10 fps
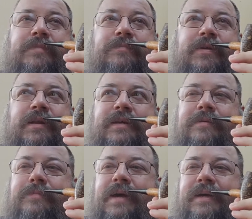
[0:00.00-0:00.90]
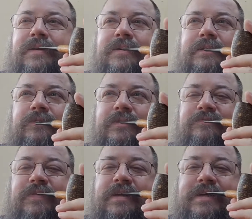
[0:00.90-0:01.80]
memory looking back on it. It
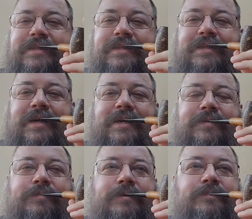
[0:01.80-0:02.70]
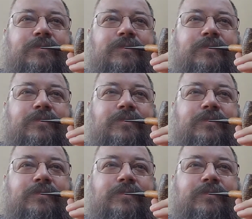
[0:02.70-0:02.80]
wasn't funny at the time, but